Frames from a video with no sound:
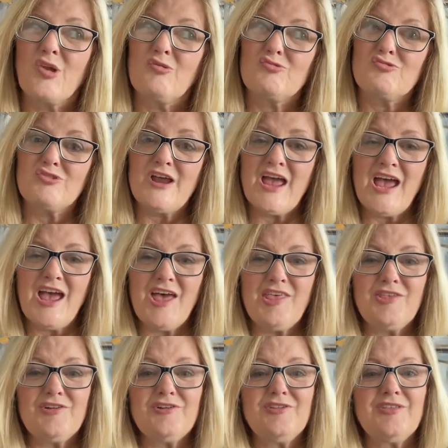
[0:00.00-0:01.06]

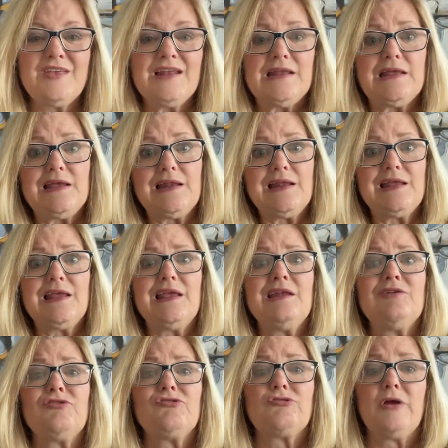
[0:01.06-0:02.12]
Rather than hitting
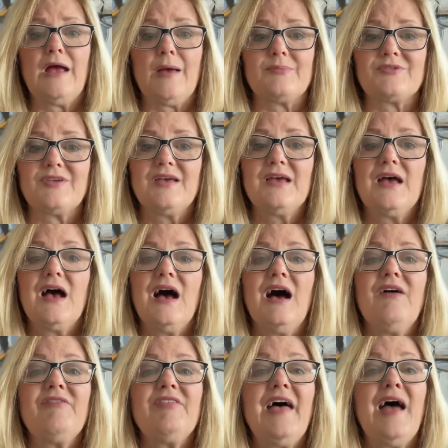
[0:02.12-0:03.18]
hidden traps
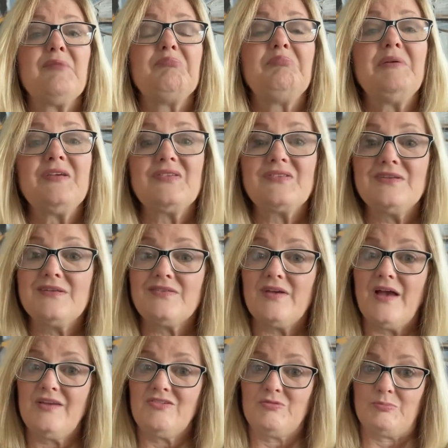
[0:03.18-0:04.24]
of that business
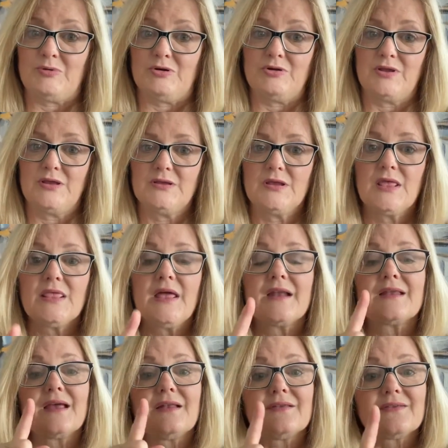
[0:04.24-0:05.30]
iceberg
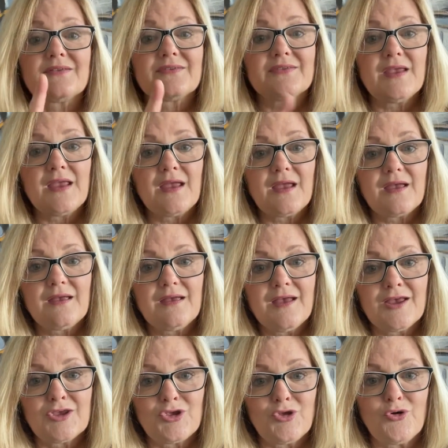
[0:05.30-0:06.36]
that can sink
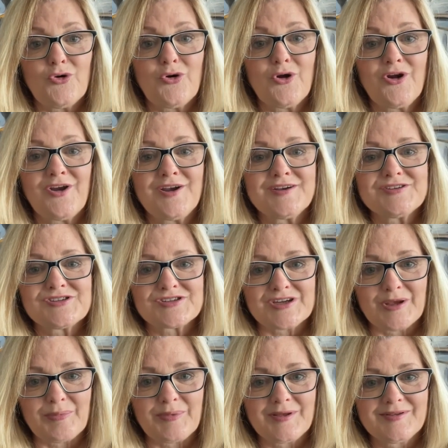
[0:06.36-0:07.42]
your
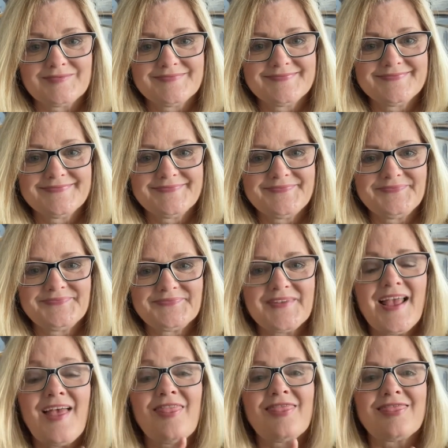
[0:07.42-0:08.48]
ship.
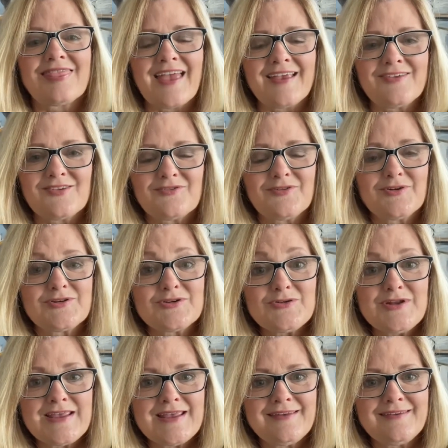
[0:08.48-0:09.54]
Thanks for
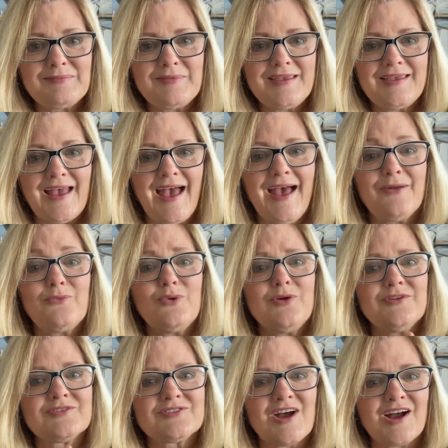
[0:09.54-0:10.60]
tuning in to me, and
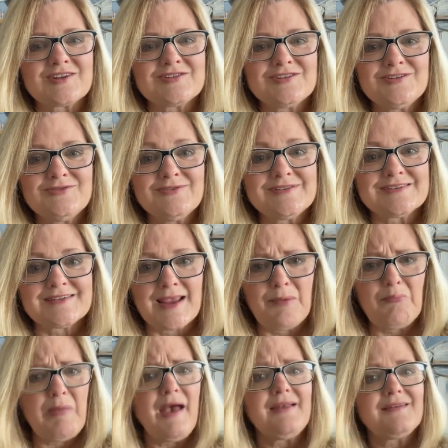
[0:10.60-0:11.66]
we'll talk to you
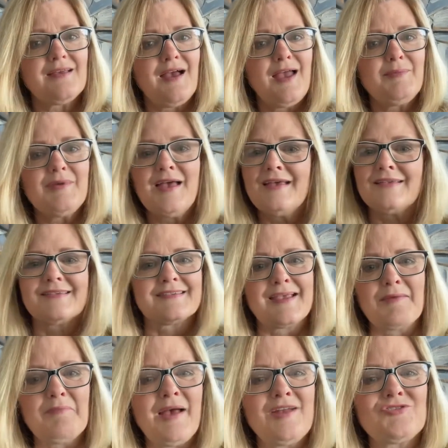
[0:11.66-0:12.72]
same bat time,
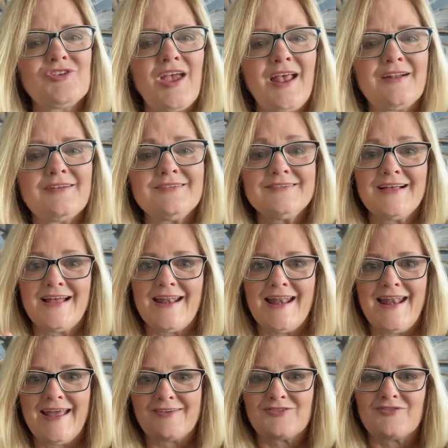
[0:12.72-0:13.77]
same bat channel
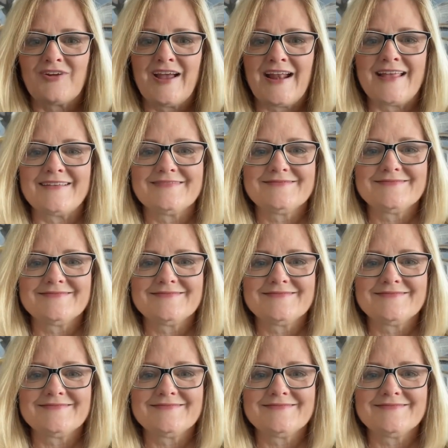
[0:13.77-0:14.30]
next Friday.